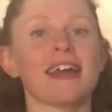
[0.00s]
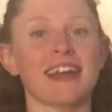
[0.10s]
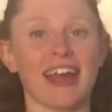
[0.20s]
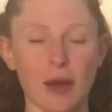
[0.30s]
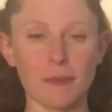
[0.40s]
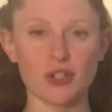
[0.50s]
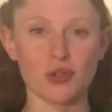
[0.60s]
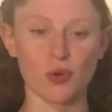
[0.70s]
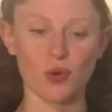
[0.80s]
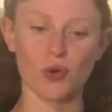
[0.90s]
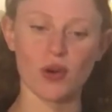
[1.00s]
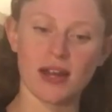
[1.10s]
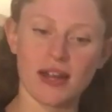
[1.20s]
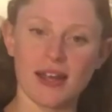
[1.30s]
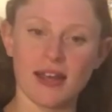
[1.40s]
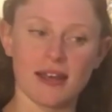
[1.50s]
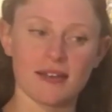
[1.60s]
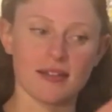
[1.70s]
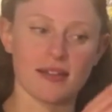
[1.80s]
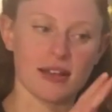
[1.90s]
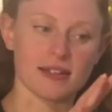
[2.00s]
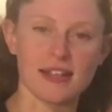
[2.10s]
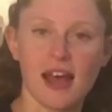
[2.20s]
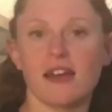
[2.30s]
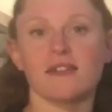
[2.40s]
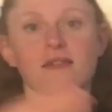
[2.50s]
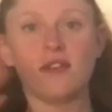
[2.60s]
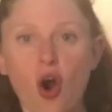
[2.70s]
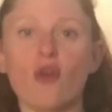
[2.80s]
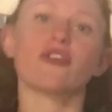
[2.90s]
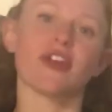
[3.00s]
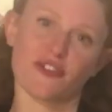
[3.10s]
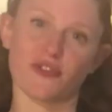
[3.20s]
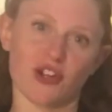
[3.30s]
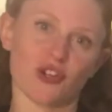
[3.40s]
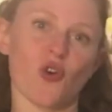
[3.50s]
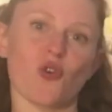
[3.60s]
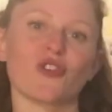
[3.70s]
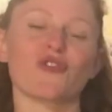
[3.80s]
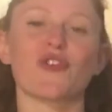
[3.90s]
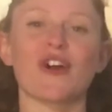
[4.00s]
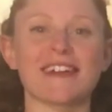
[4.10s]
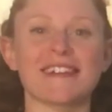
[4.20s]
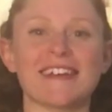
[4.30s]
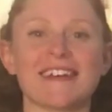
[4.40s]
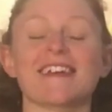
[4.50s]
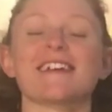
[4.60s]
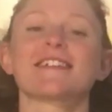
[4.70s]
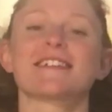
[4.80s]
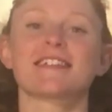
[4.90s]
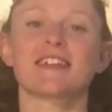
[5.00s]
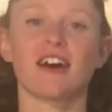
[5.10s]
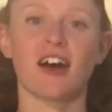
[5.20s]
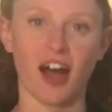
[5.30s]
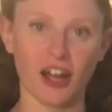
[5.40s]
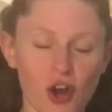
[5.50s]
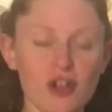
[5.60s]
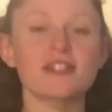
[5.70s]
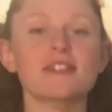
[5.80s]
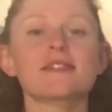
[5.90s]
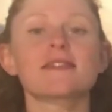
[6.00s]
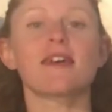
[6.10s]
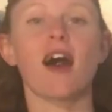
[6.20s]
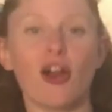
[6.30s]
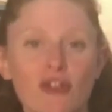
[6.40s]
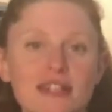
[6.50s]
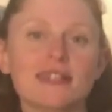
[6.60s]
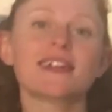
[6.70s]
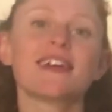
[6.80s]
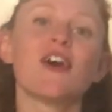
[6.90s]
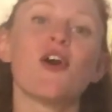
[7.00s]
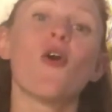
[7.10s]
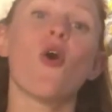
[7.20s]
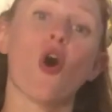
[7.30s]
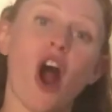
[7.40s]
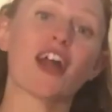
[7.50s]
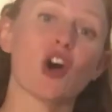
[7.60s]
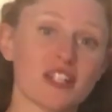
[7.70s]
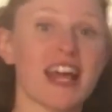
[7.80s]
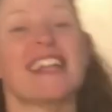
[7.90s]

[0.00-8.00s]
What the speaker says: Capital is then over that threshold for anything that's high cost, high risk, or high cost and